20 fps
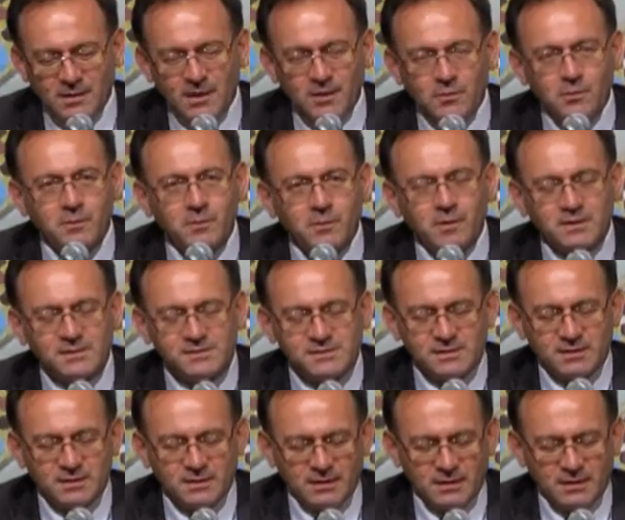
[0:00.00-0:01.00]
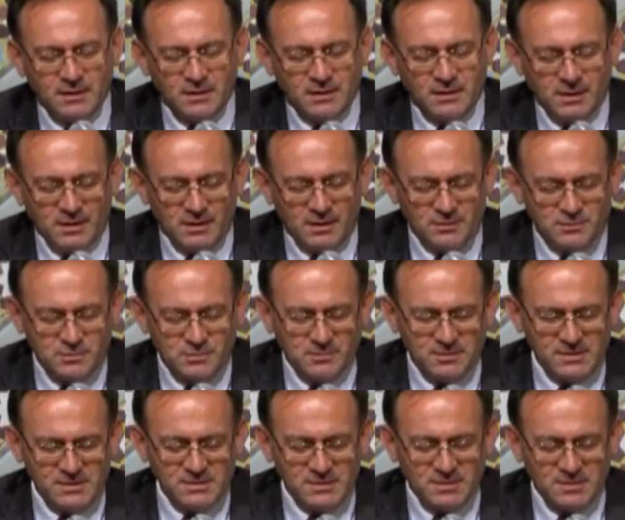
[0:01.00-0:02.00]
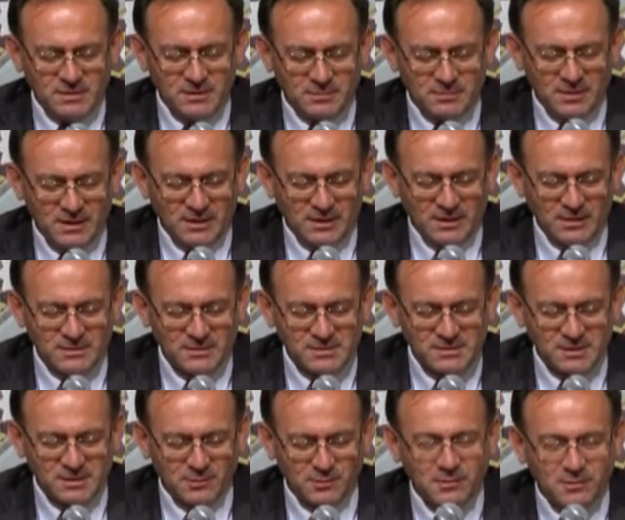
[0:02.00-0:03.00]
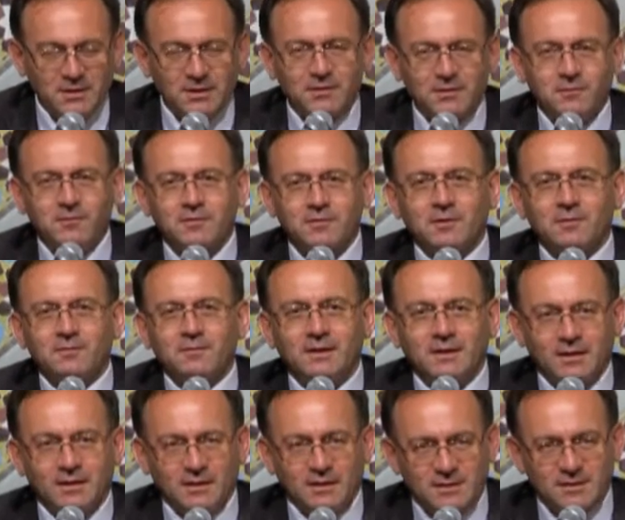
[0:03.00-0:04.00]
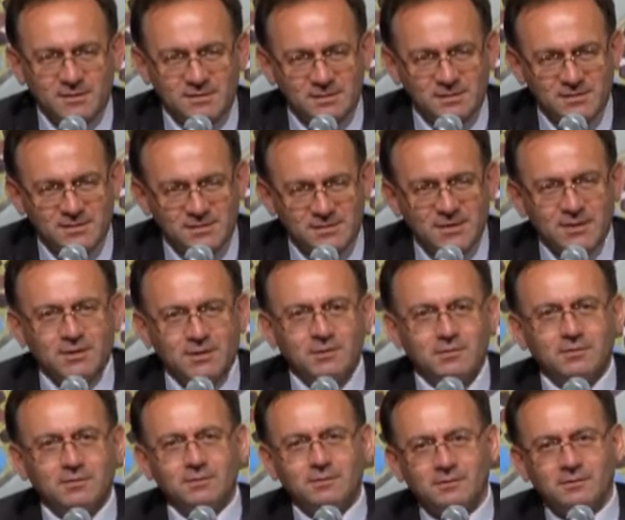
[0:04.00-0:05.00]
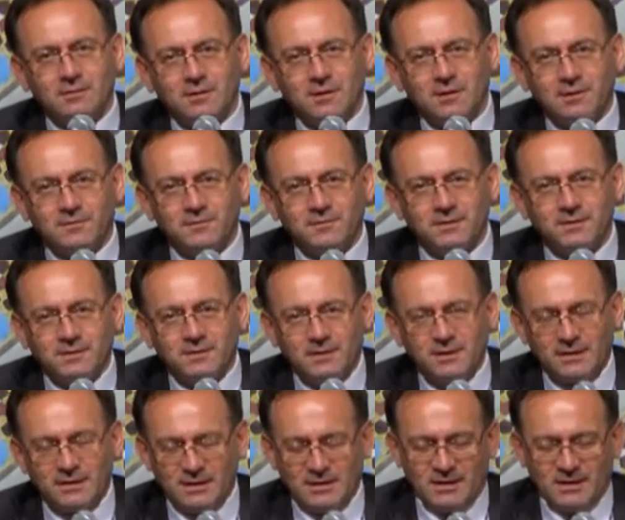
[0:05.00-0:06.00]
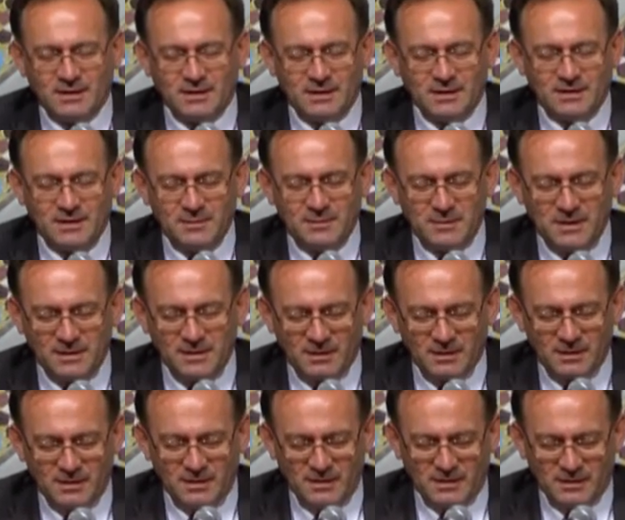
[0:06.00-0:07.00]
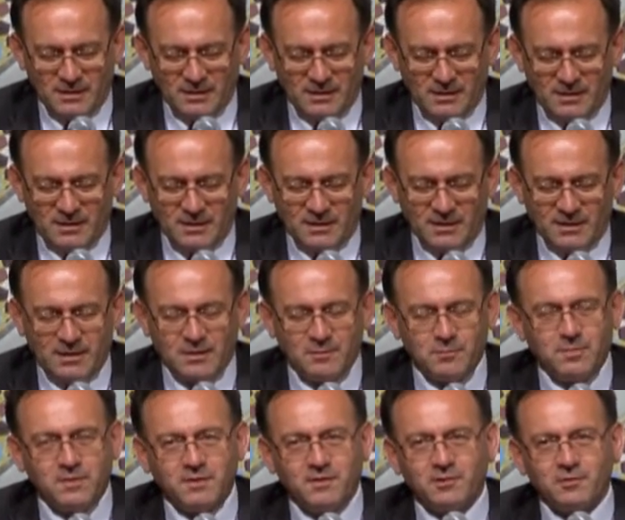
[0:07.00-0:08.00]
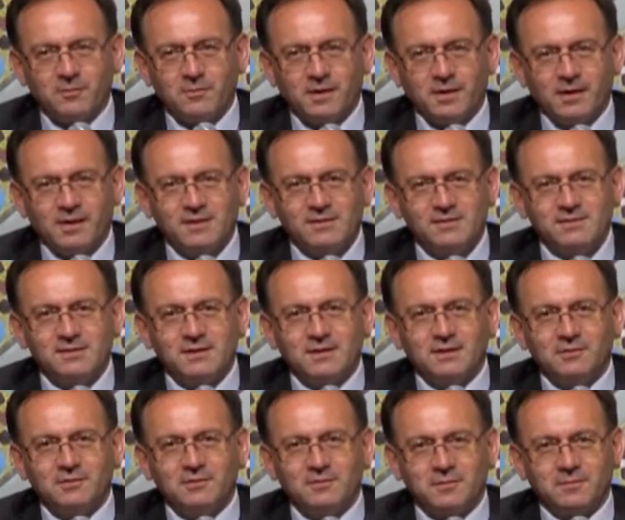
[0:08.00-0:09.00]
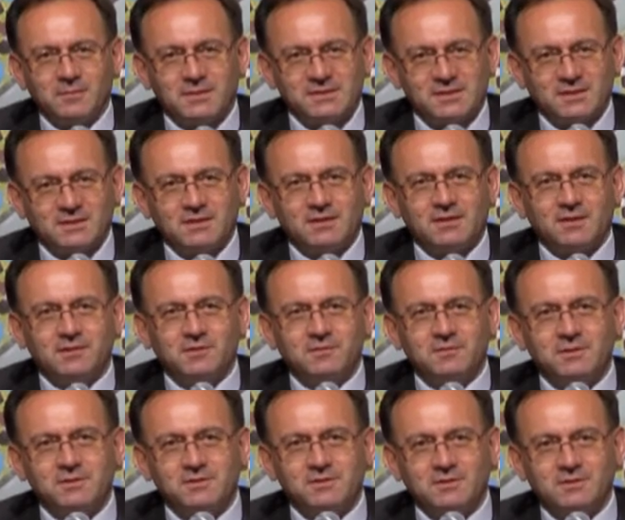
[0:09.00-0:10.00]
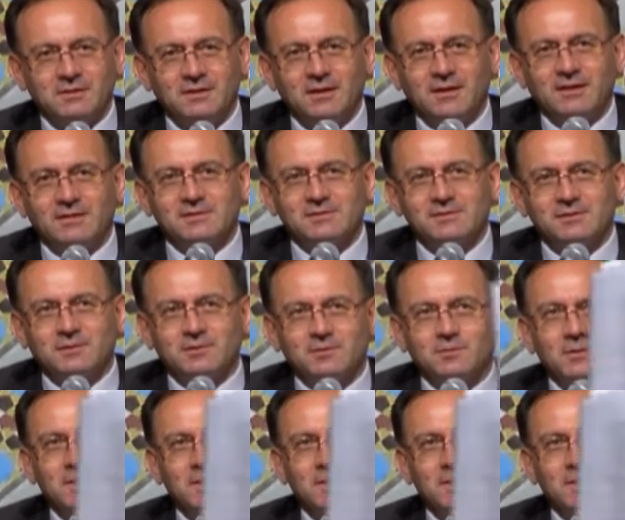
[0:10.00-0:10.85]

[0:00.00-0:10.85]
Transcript: Now we will listen to Mr. Ibrahim Zainuddin he is the CEO of the chemical company of Malaysia, the pharmaceutical division. So